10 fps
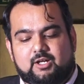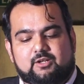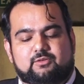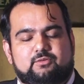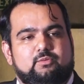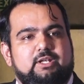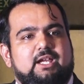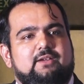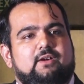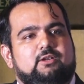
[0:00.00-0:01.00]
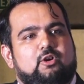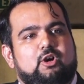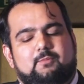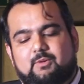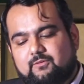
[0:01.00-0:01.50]
So today, if I talk
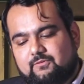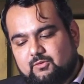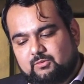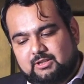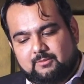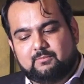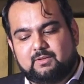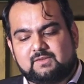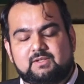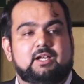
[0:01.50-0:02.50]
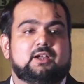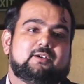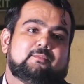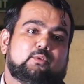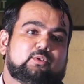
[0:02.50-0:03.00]
about few numbers,
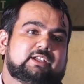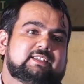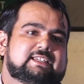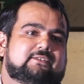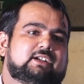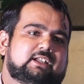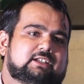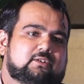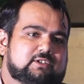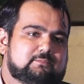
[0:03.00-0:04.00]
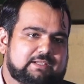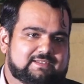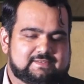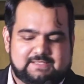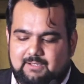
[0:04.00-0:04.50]
more than 70,000 plus
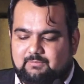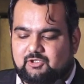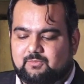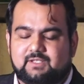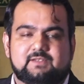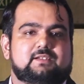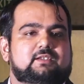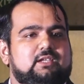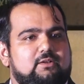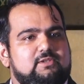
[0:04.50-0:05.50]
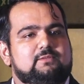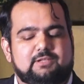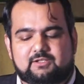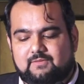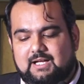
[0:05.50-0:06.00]
establishments, 1,000
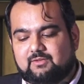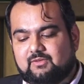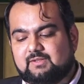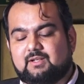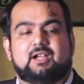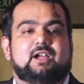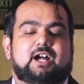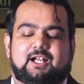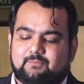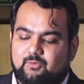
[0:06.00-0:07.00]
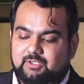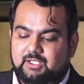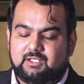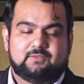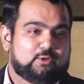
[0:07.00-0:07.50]
plus factories, and more
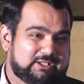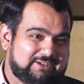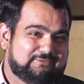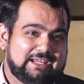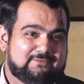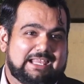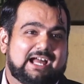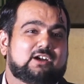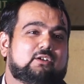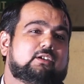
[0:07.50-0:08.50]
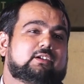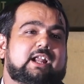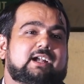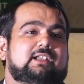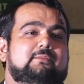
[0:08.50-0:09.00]
than 45 lakh
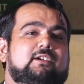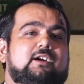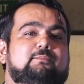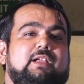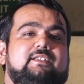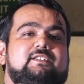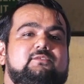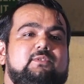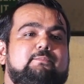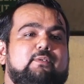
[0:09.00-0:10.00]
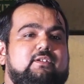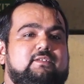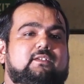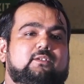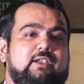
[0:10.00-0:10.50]
contract labor compliances we
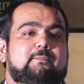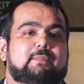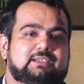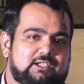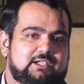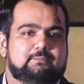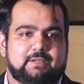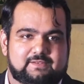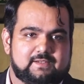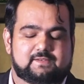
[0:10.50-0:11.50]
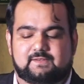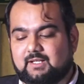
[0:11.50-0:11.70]
process on a monthly basis.